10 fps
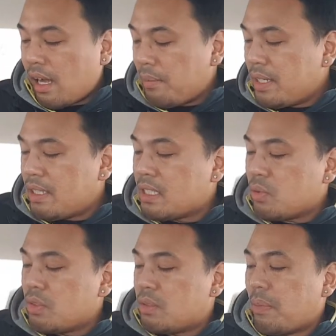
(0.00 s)

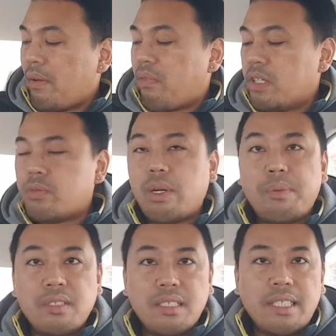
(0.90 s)
this was my first
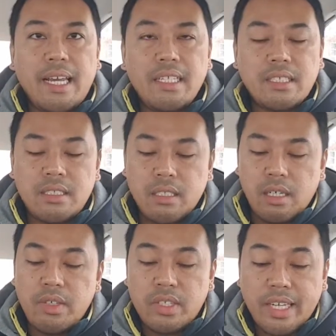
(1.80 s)
representation
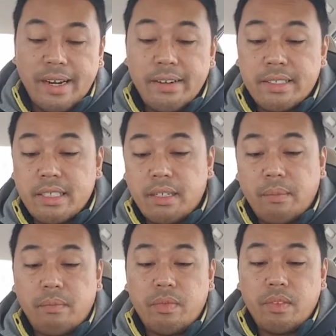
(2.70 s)
of this character.
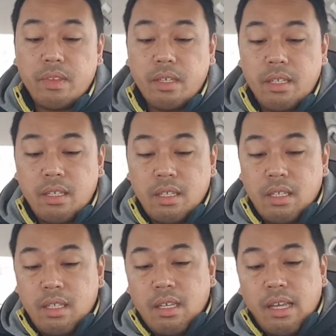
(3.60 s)

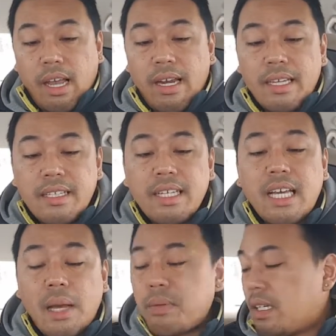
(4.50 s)
And I
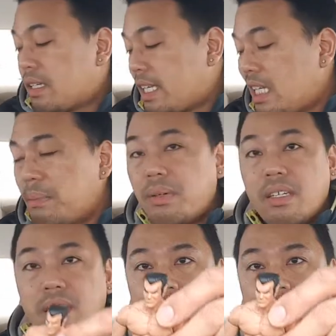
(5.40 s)
think I'm gonna keep